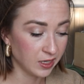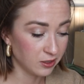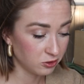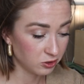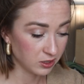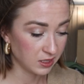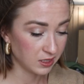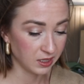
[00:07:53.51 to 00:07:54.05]

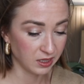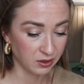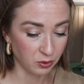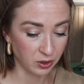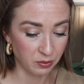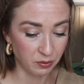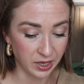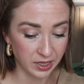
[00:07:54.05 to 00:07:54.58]
interesting
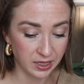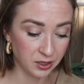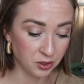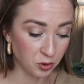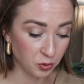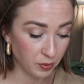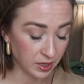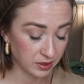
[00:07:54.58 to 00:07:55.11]
when making
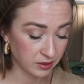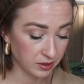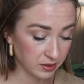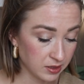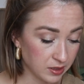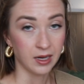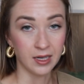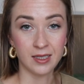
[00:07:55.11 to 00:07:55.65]
new
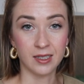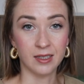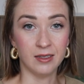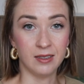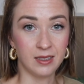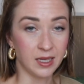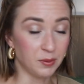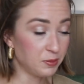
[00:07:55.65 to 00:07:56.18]
patterns, little
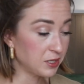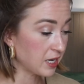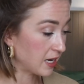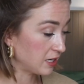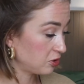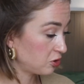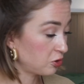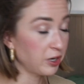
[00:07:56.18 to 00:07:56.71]
tips
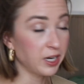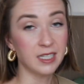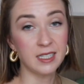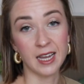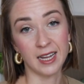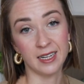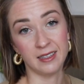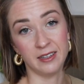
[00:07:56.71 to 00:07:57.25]
and tricks
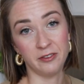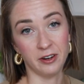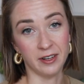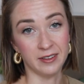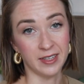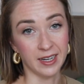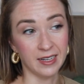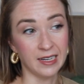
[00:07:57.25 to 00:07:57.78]
and
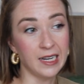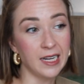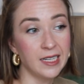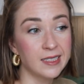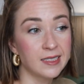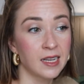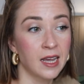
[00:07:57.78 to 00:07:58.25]
different techniques.